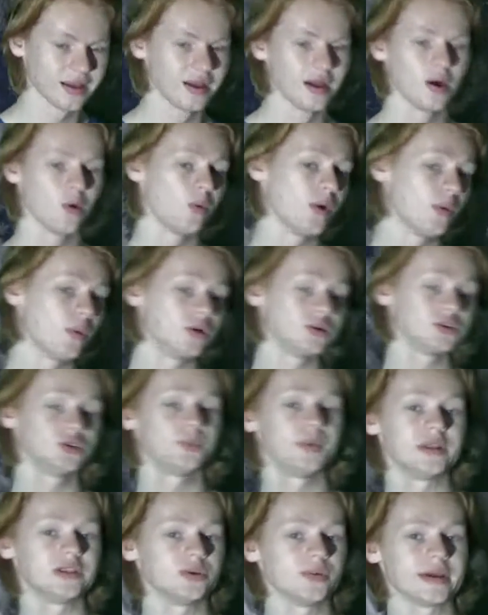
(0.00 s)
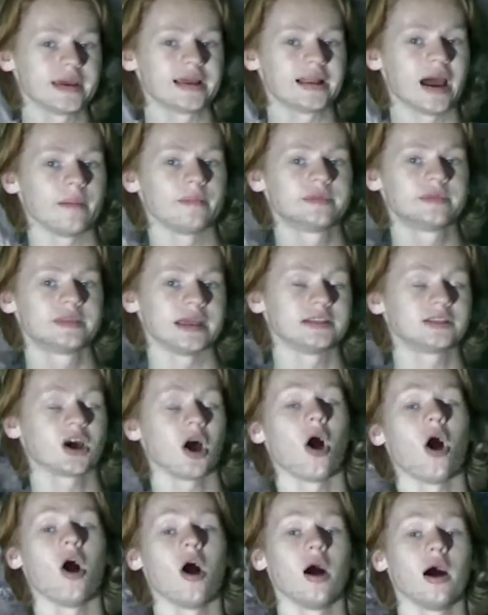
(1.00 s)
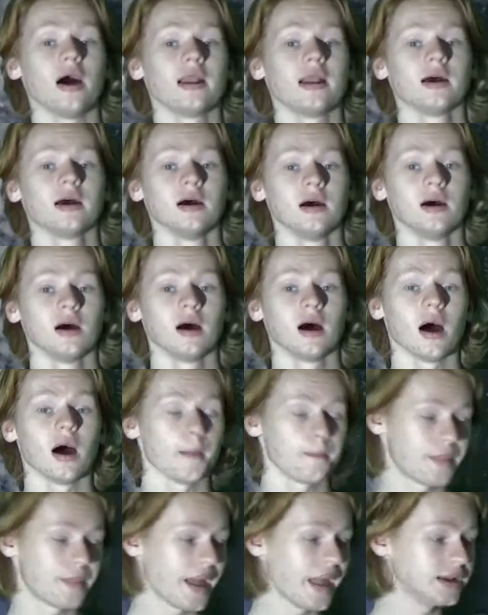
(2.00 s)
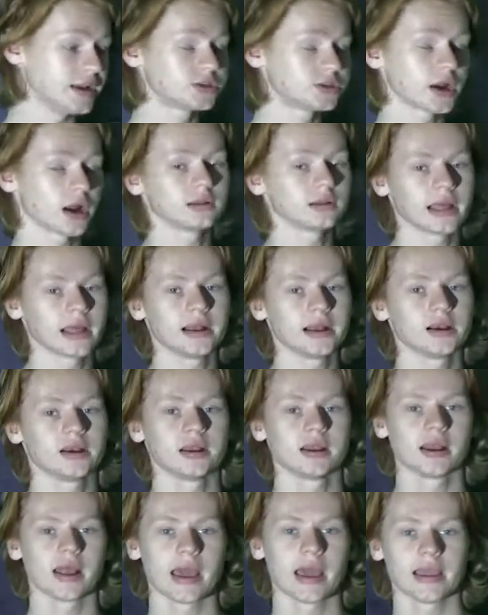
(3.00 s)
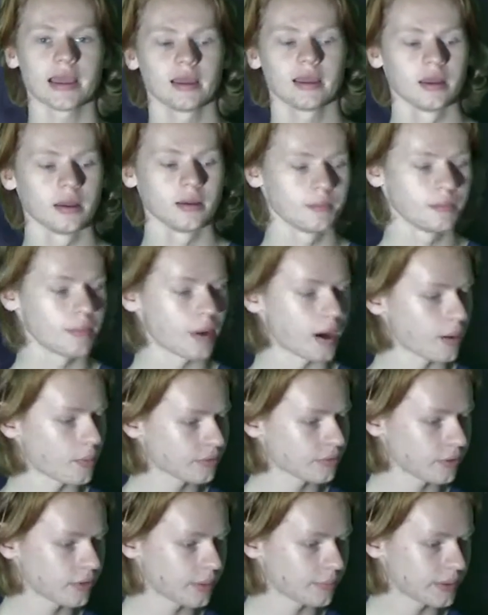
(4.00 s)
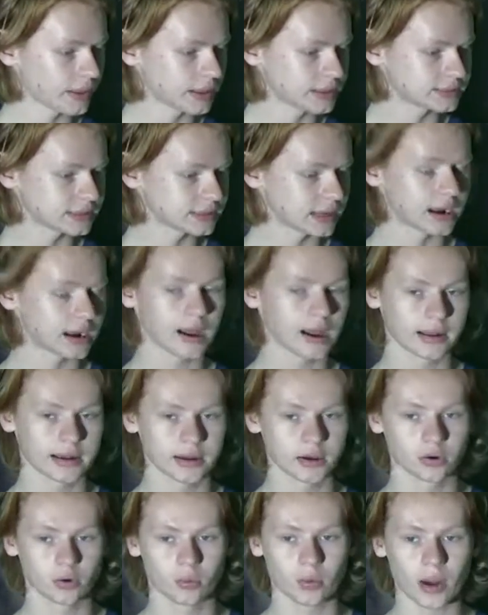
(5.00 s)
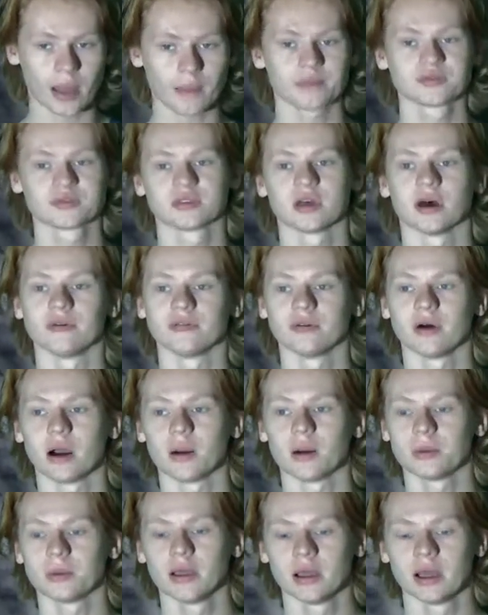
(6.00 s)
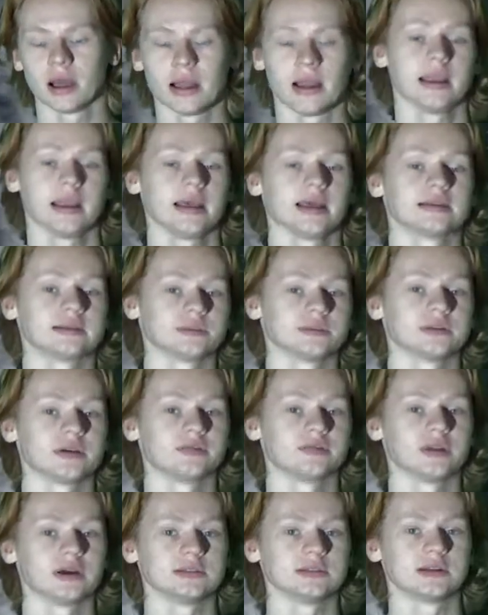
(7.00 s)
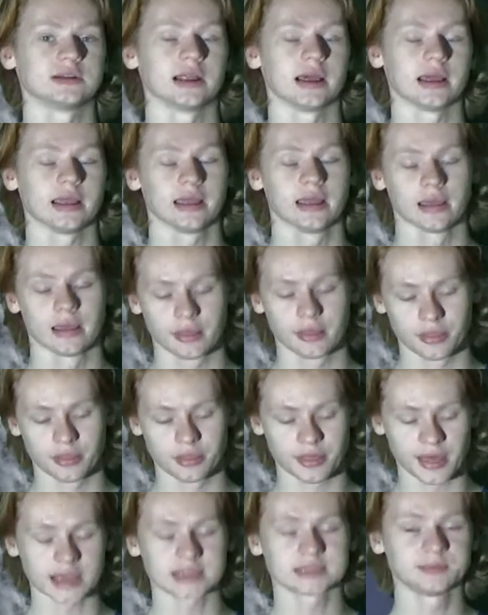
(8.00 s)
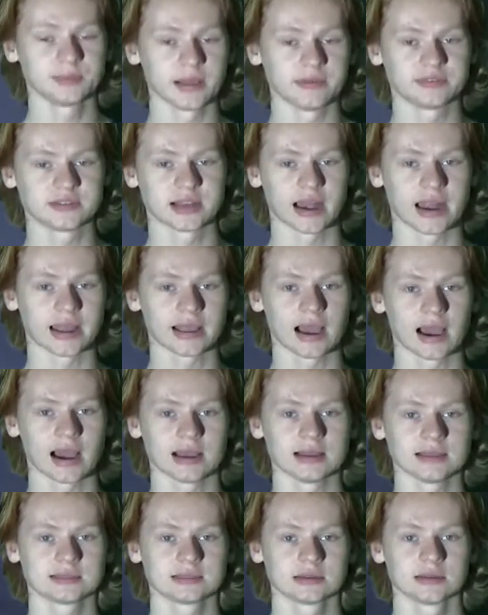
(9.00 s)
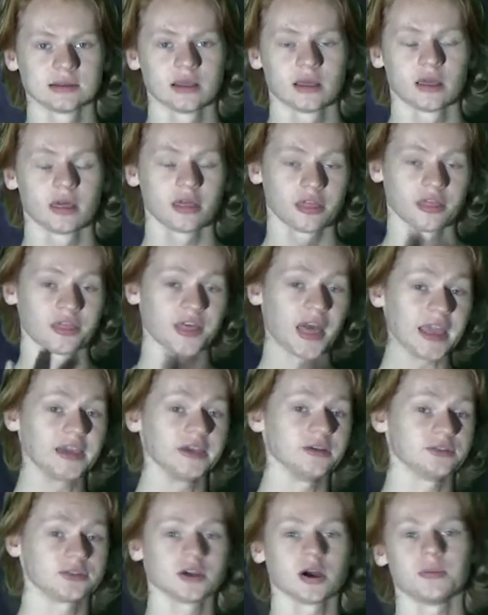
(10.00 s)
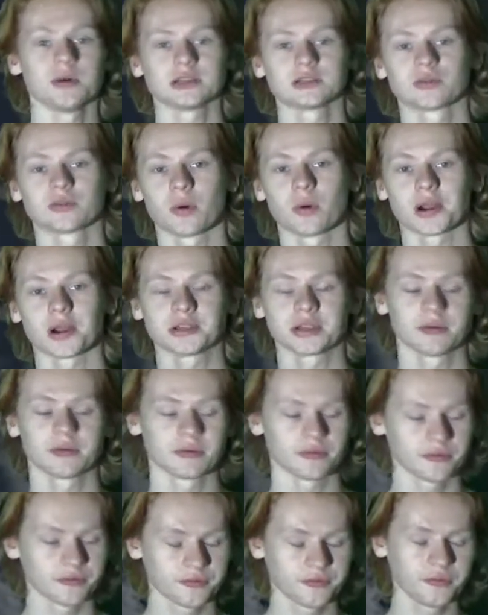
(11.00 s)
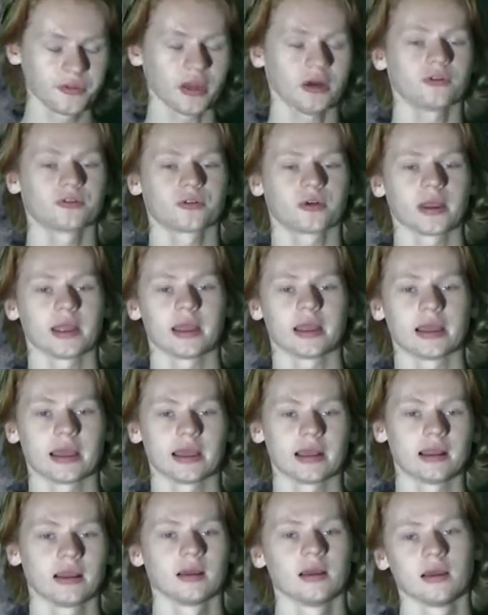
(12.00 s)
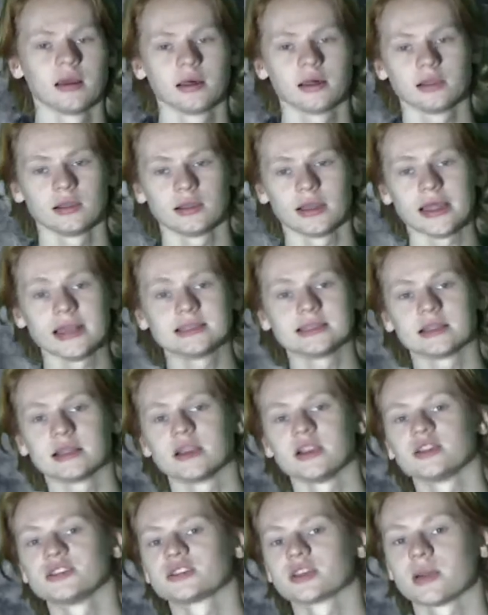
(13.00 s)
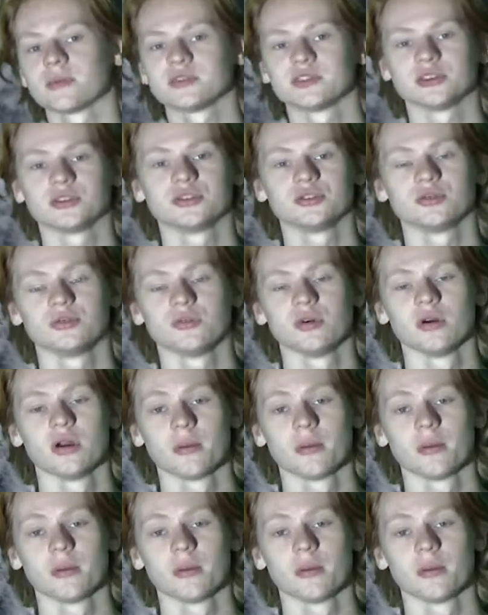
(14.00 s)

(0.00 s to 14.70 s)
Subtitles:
We will be doing an update on Patreon later today. But with all that being said, I need to wrap stuff up. I need to get some stuff done today. That's it for today, guys. Thank you so much for watching. Feel free again. Links in the description to